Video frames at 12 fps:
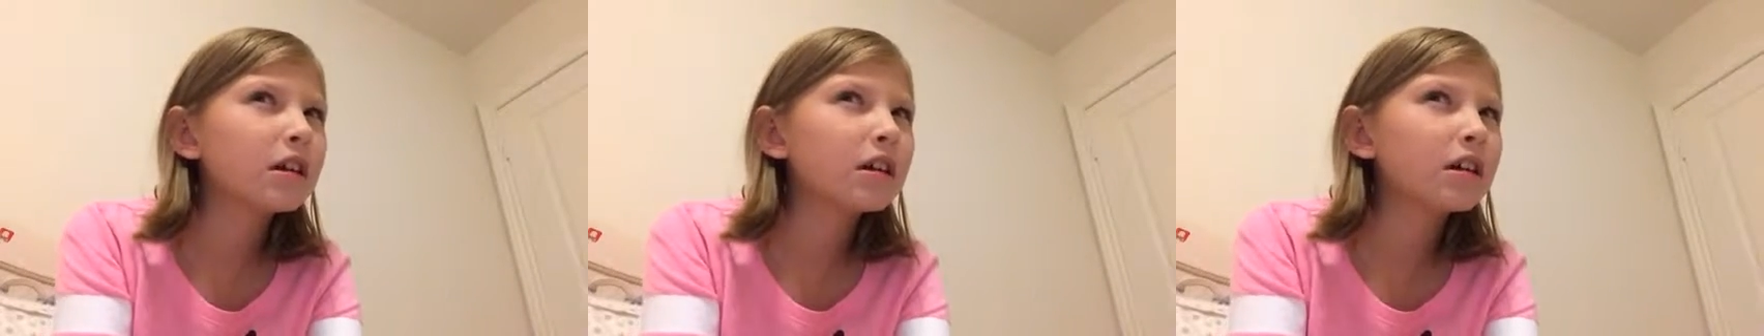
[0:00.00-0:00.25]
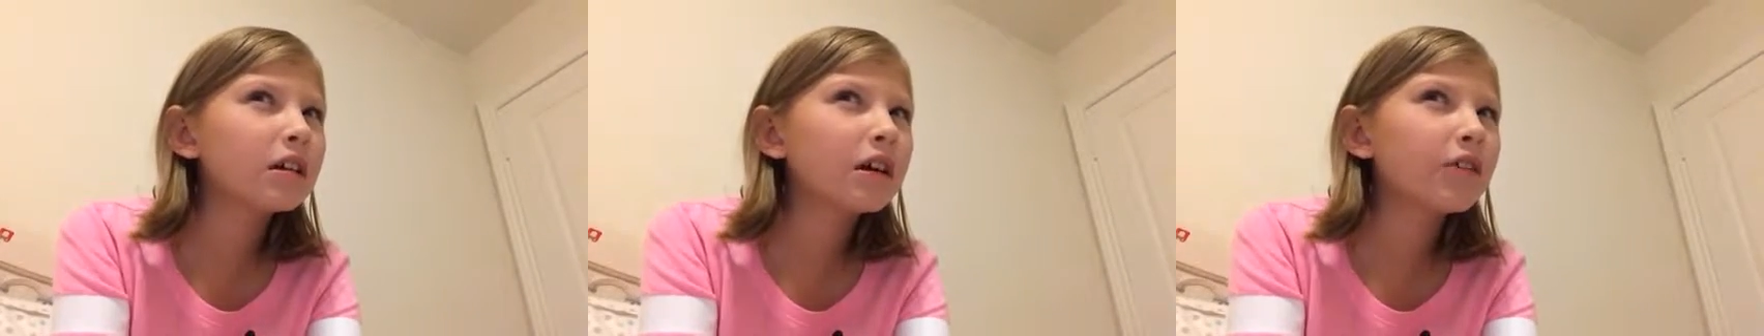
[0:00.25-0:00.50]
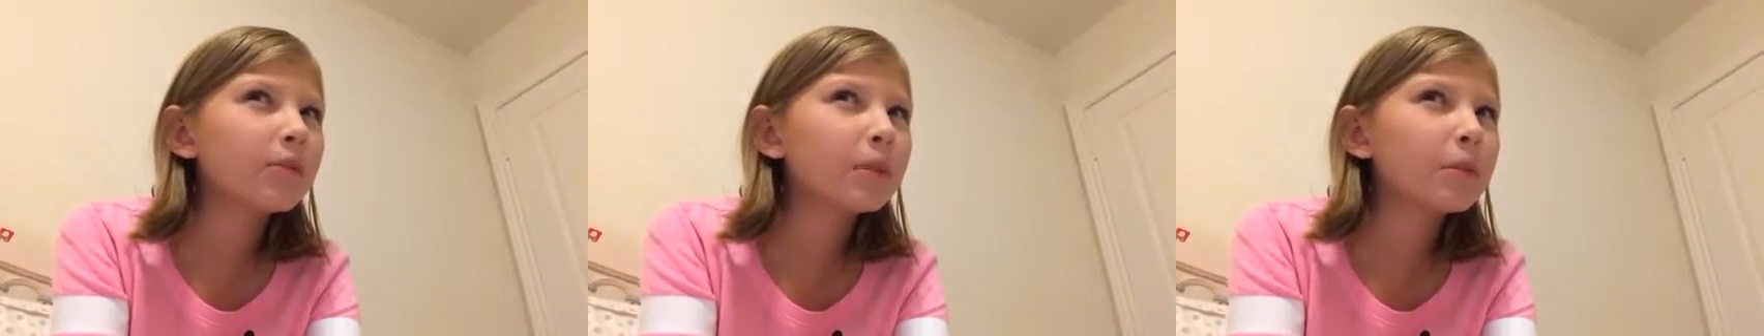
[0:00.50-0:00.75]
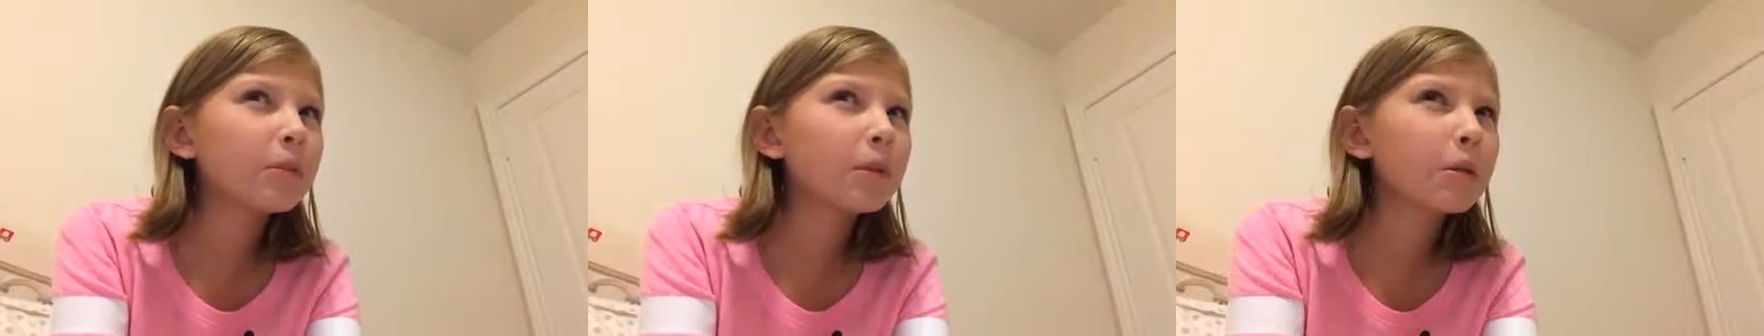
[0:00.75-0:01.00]
I
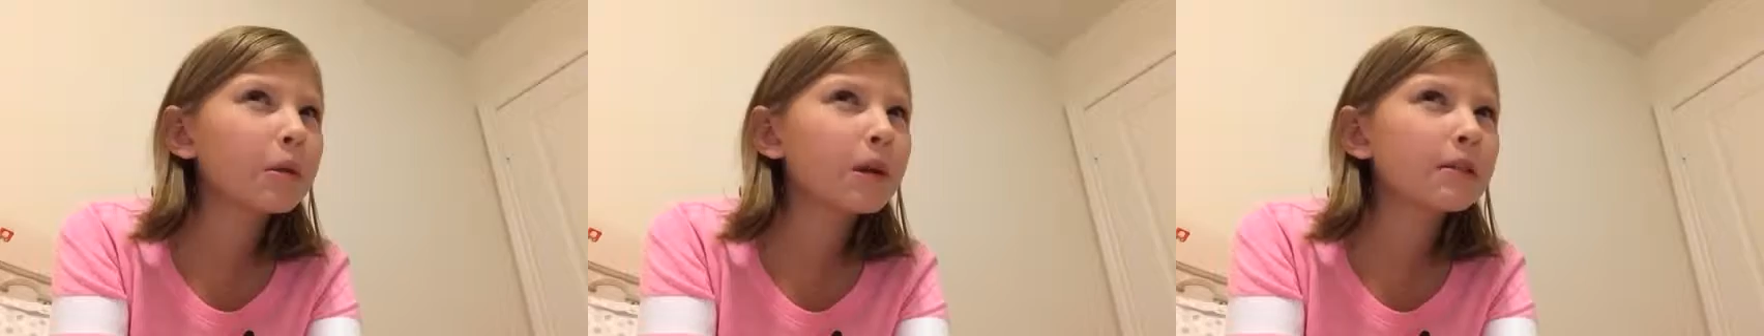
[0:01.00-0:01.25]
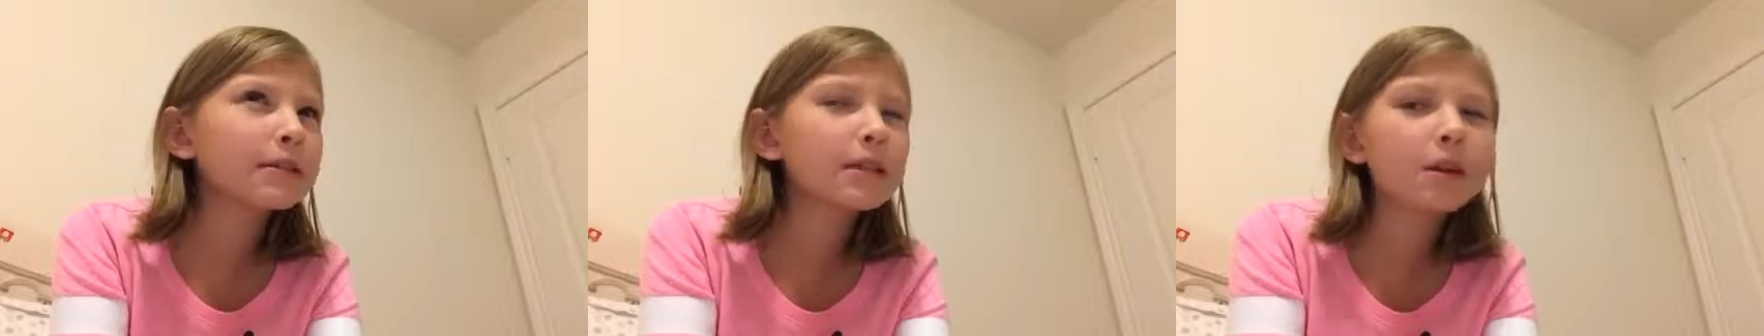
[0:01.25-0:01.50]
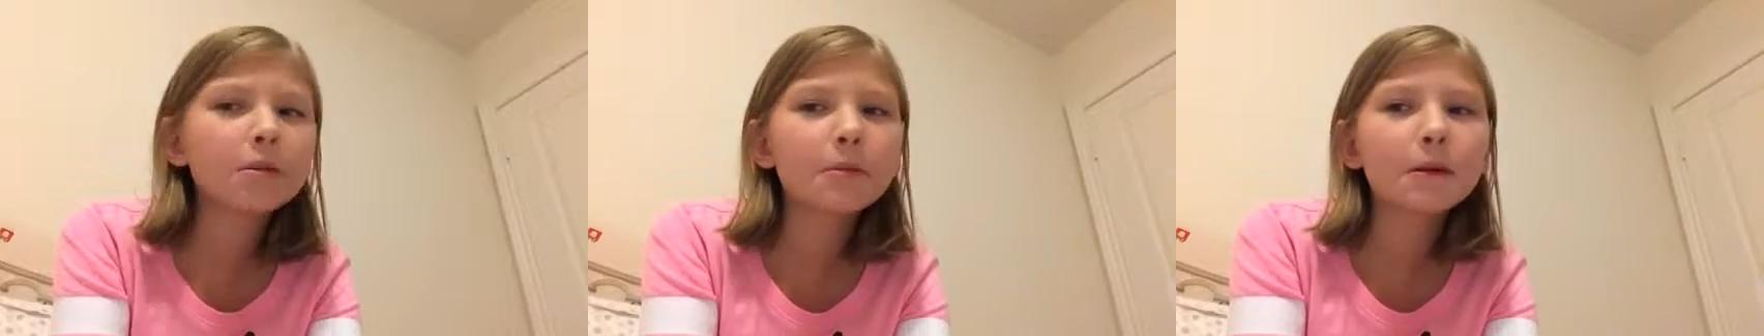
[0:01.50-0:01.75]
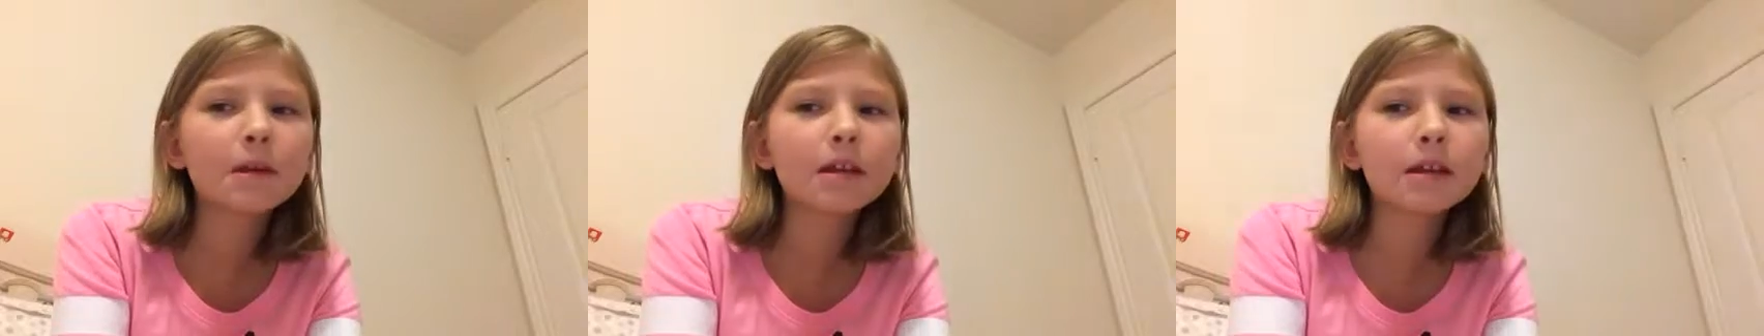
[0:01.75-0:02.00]
remember my parents telling
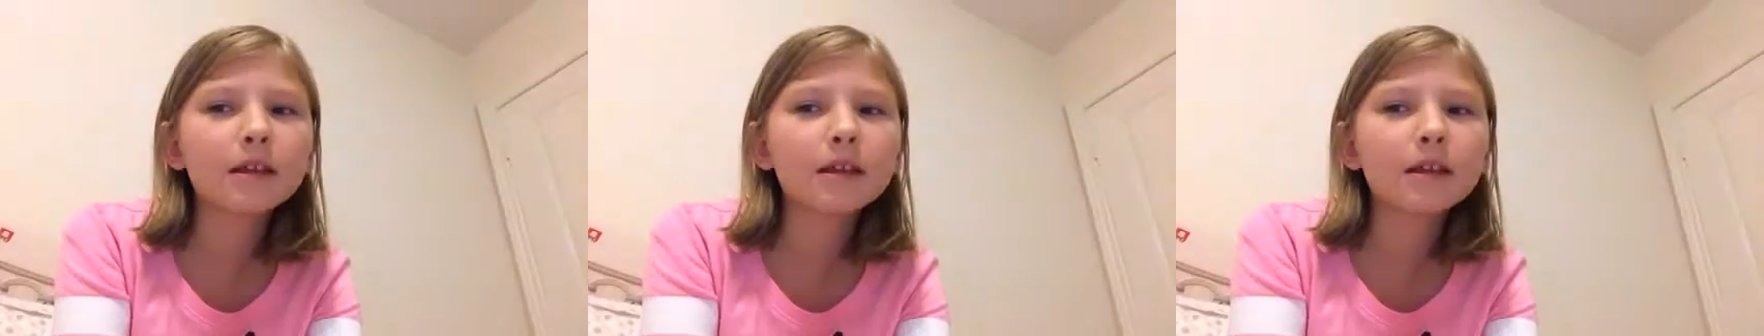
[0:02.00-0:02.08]
me